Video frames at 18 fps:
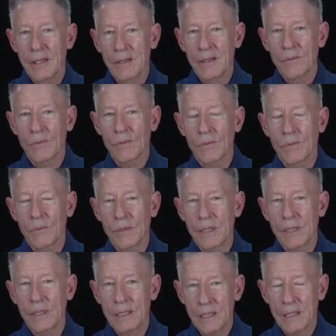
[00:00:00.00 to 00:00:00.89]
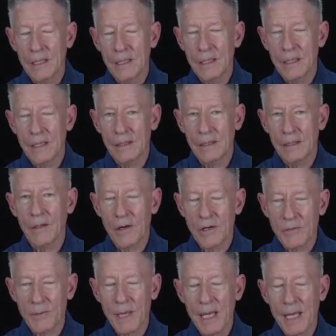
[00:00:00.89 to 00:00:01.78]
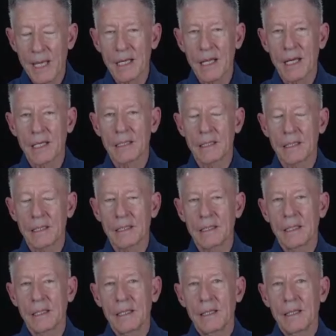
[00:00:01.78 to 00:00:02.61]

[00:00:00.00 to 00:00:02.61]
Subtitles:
we did, that the large band and I did